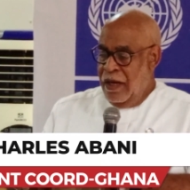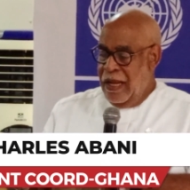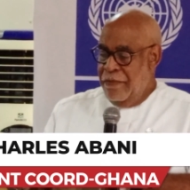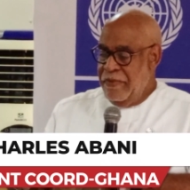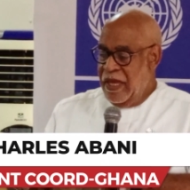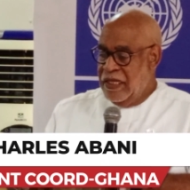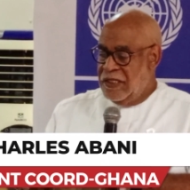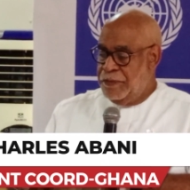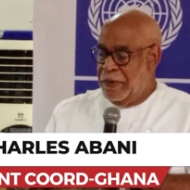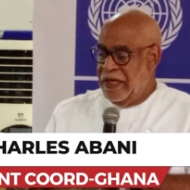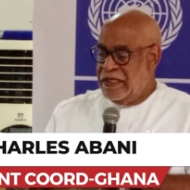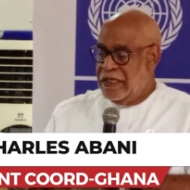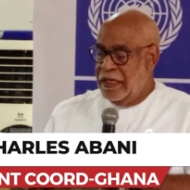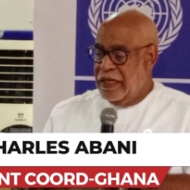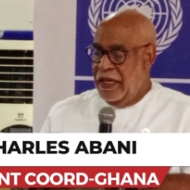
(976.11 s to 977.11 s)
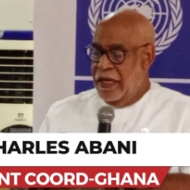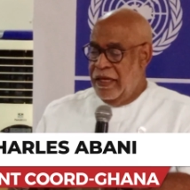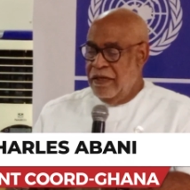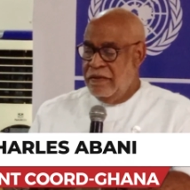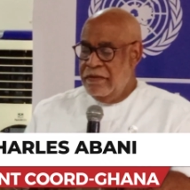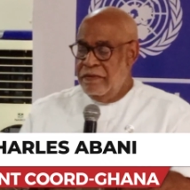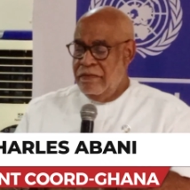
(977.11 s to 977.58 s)
Let me express
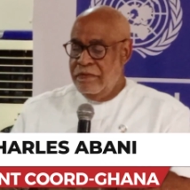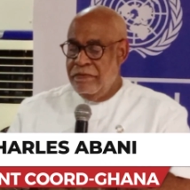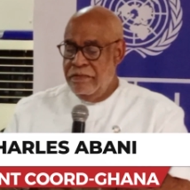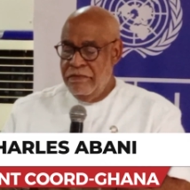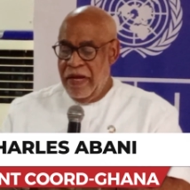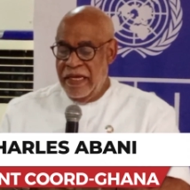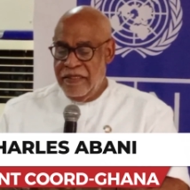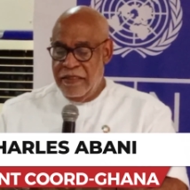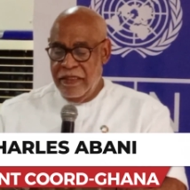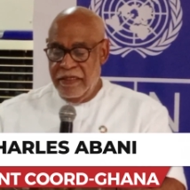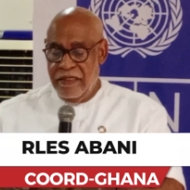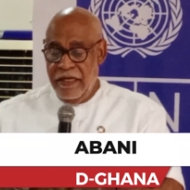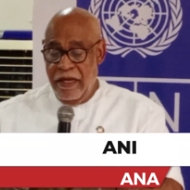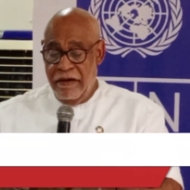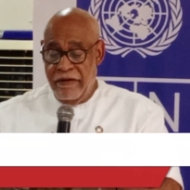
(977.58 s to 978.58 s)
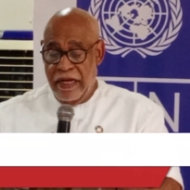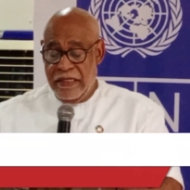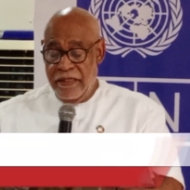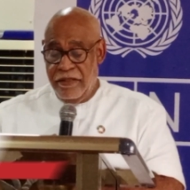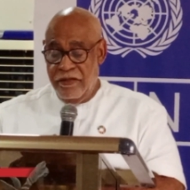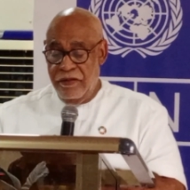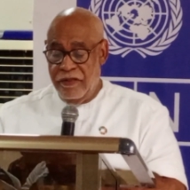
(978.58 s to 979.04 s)
again my sincere
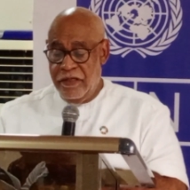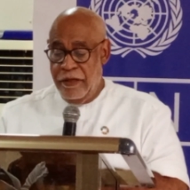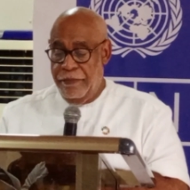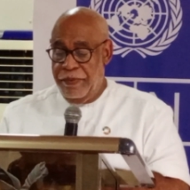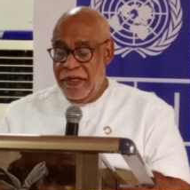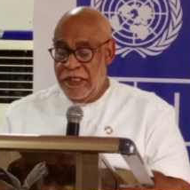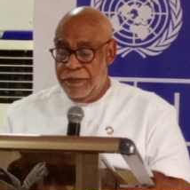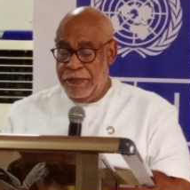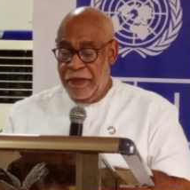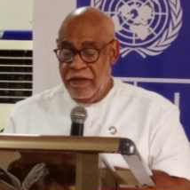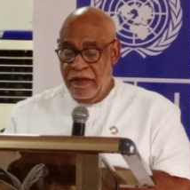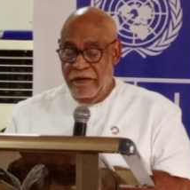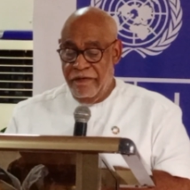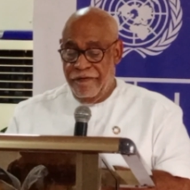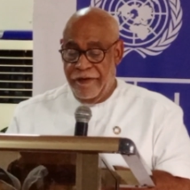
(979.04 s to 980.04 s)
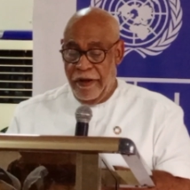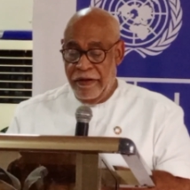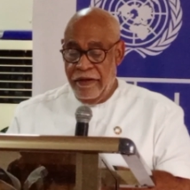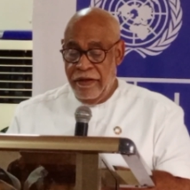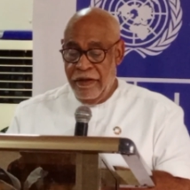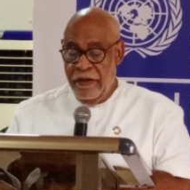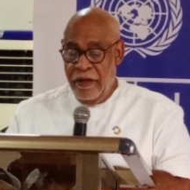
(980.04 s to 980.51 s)
gratitude to the Peace Building
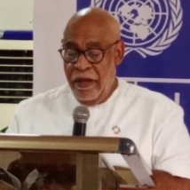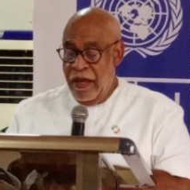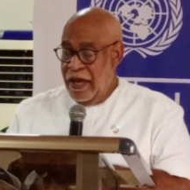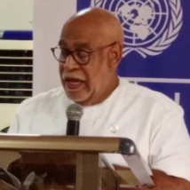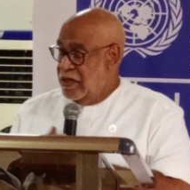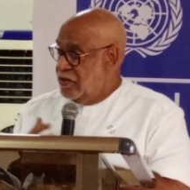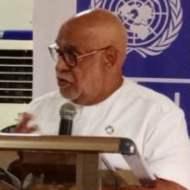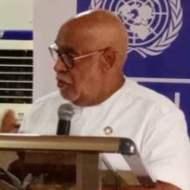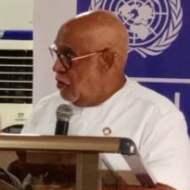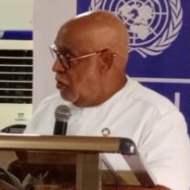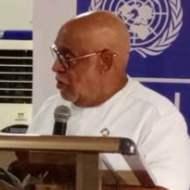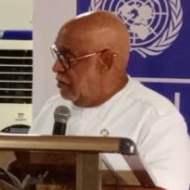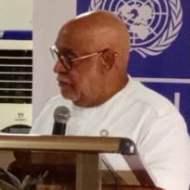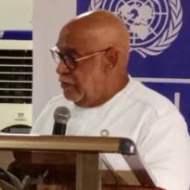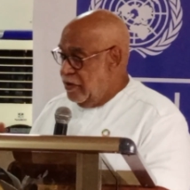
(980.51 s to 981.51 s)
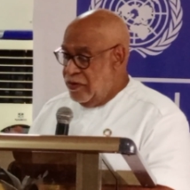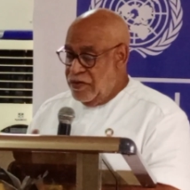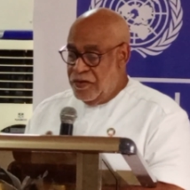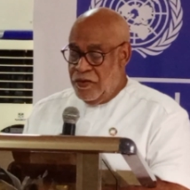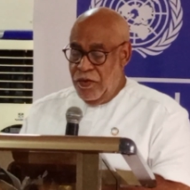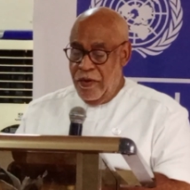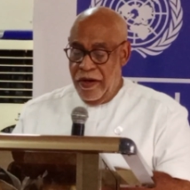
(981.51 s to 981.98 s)
Fund and to all of
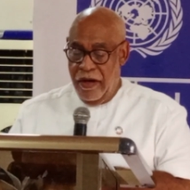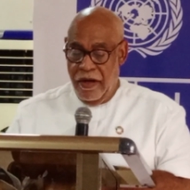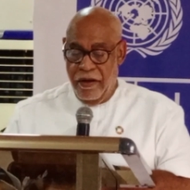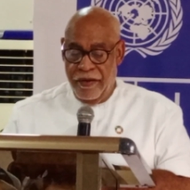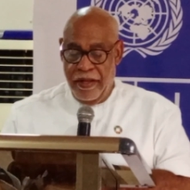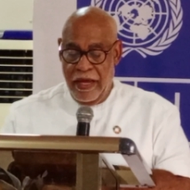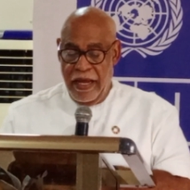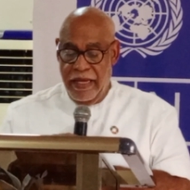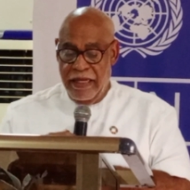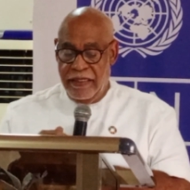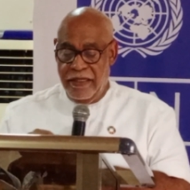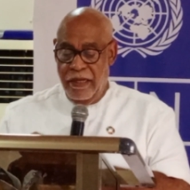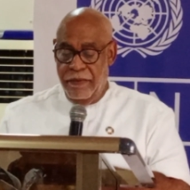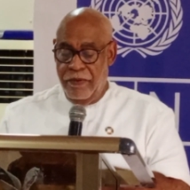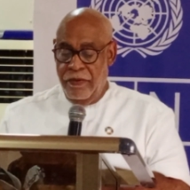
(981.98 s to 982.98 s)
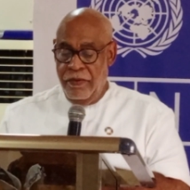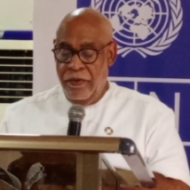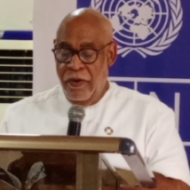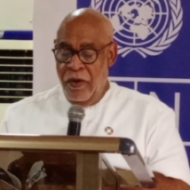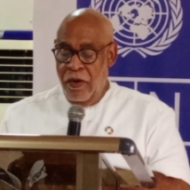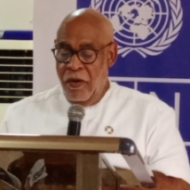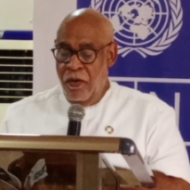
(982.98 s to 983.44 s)
those who are on the high table.
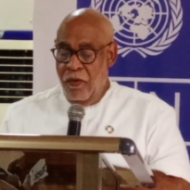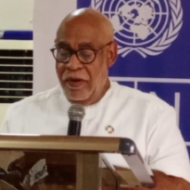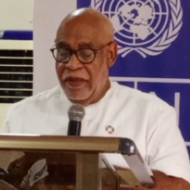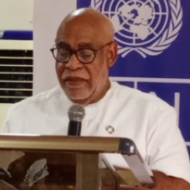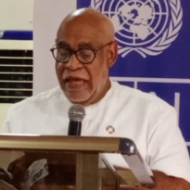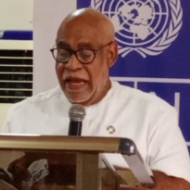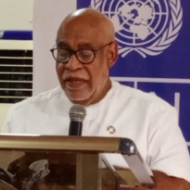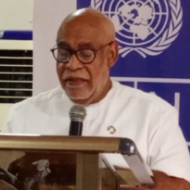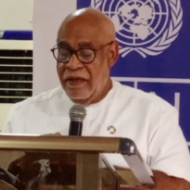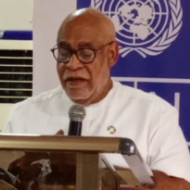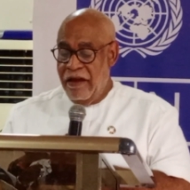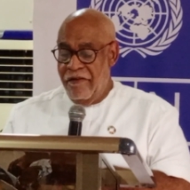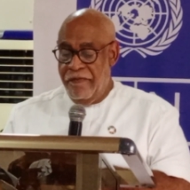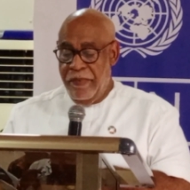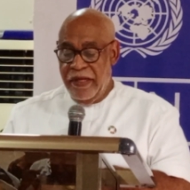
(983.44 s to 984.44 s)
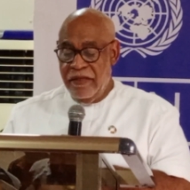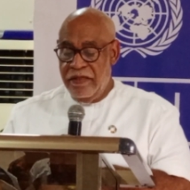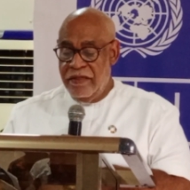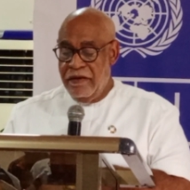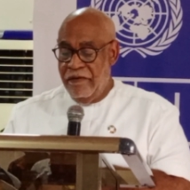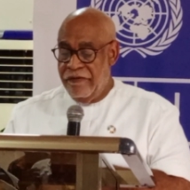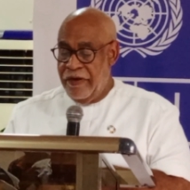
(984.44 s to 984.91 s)
We thank the
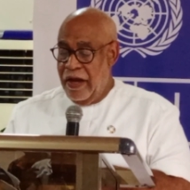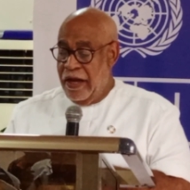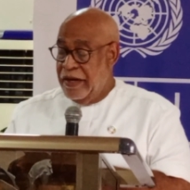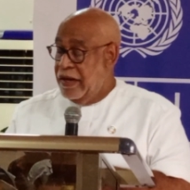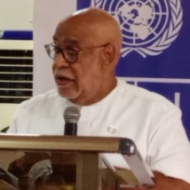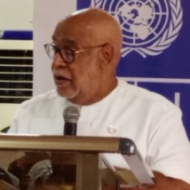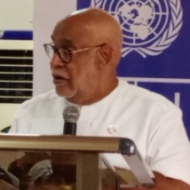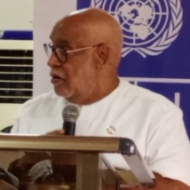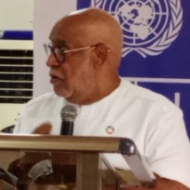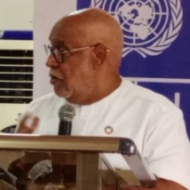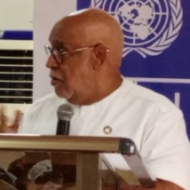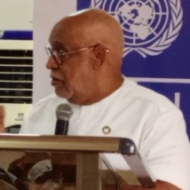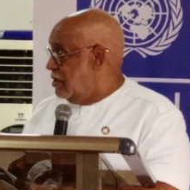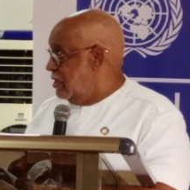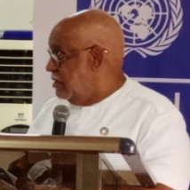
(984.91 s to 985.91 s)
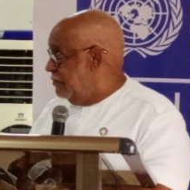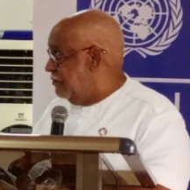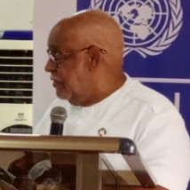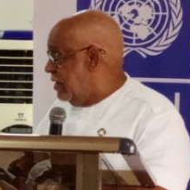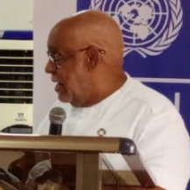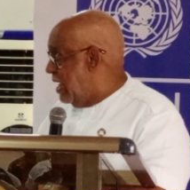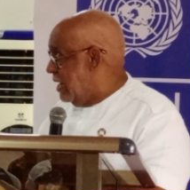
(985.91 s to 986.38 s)
government of Ghana, all the
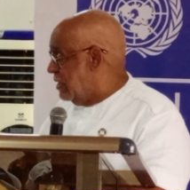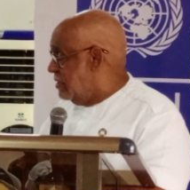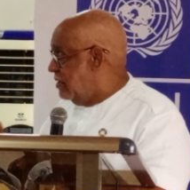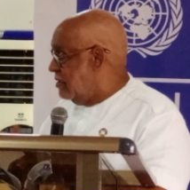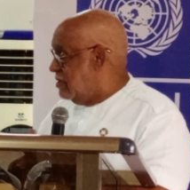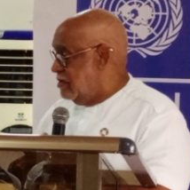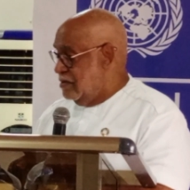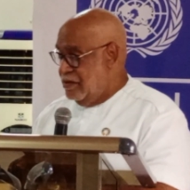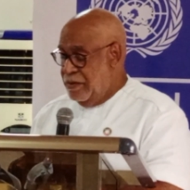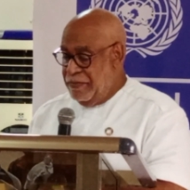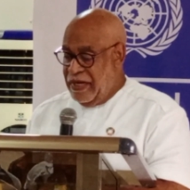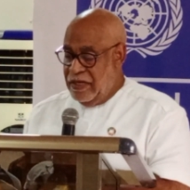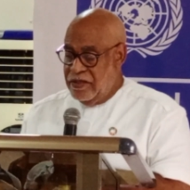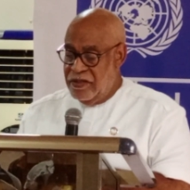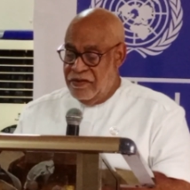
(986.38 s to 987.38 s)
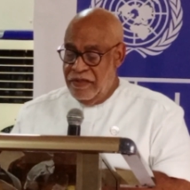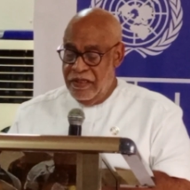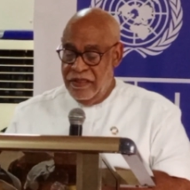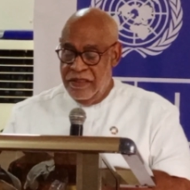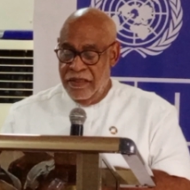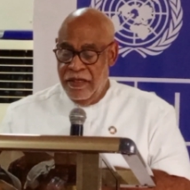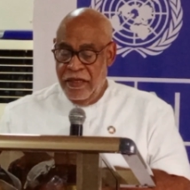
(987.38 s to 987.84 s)
different actors, the
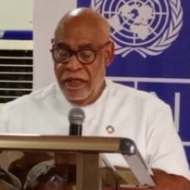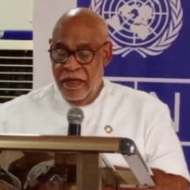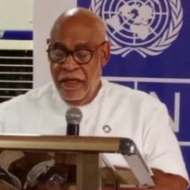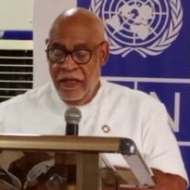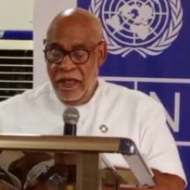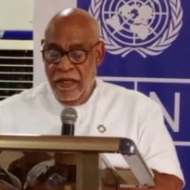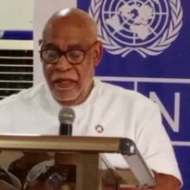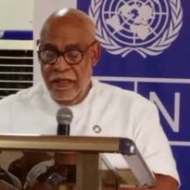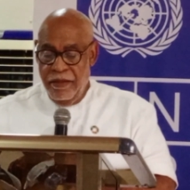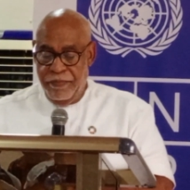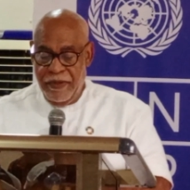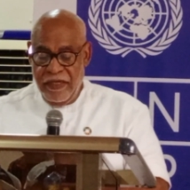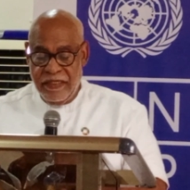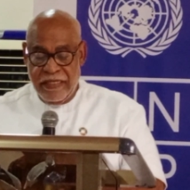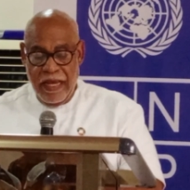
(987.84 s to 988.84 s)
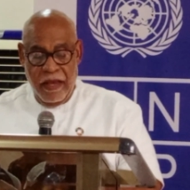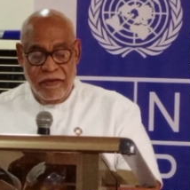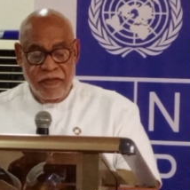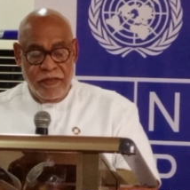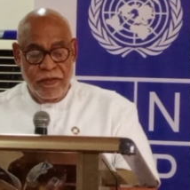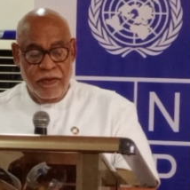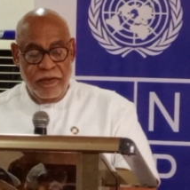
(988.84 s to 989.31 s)
ministries, the Peace
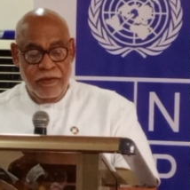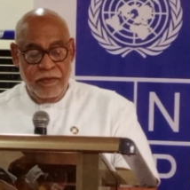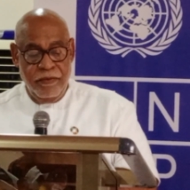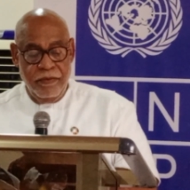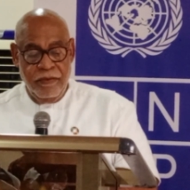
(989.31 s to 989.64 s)
Council,